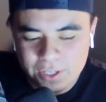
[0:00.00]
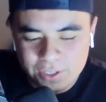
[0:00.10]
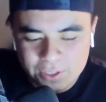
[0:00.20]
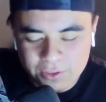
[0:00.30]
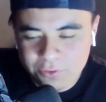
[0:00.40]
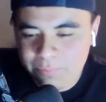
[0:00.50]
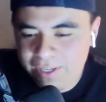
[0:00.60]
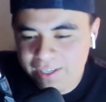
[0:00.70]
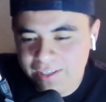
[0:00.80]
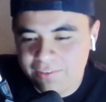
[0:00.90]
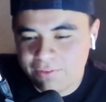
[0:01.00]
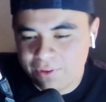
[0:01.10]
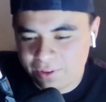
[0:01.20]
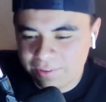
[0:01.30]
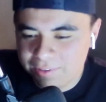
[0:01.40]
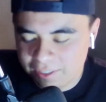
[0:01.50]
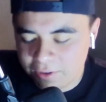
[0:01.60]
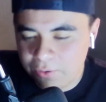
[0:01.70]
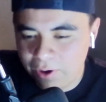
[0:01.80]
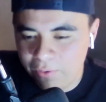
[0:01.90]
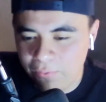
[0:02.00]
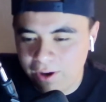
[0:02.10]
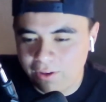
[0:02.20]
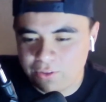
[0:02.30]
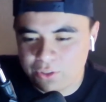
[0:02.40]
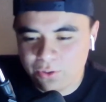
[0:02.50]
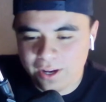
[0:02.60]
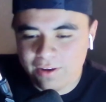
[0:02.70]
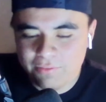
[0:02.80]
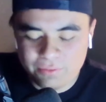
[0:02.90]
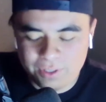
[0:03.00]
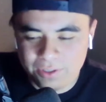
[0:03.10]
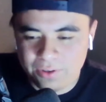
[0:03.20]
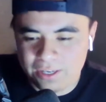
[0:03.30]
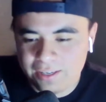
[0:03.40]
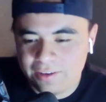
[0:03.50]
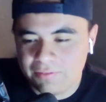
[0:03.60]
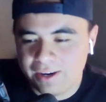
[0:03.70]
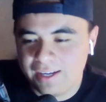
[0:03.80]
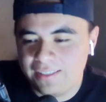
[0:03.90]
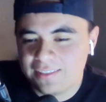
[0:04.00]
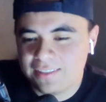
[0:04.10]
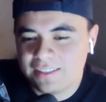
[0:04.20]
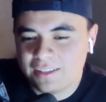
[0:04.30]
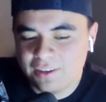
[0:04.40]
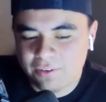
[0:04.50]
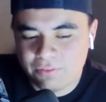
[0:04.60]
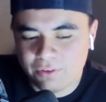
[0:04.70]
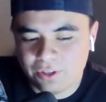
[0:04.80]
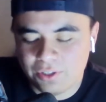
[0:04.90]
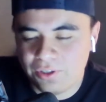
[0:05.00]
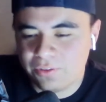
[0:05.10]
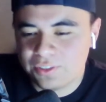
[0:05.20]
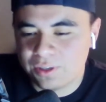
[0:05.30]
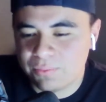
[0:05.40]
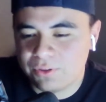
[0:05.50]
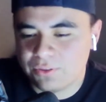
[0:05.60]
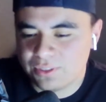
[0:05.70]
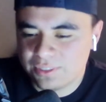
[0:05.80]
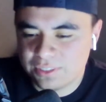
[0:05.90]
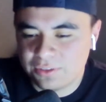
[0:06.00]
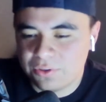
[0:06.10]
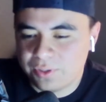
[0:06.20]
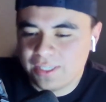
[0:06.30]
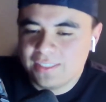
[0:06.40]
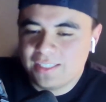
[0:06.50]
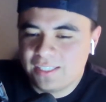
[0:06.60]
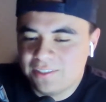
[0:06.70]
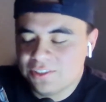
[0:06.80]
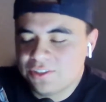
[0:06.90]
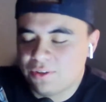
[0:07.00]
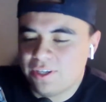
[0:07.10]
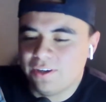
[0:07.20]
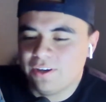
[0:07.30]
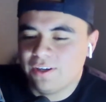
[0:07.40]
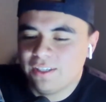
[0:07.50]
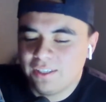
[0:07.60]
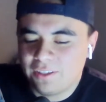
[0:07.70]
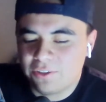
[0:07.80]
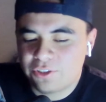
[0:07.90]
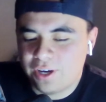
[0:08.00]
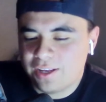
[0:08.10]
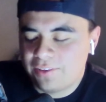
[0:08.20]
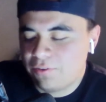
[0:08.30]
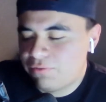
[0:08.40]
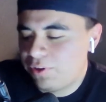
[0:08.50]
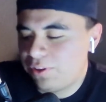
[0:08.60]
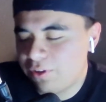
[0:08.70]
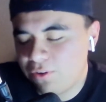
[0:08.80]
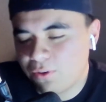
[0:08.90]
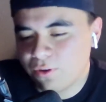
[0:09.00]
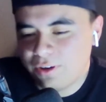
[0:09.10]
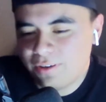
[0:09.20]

you've been in it for quite a while. Do you have, any advice for, someone who's still green to the industry or, trying to get their foot in the door?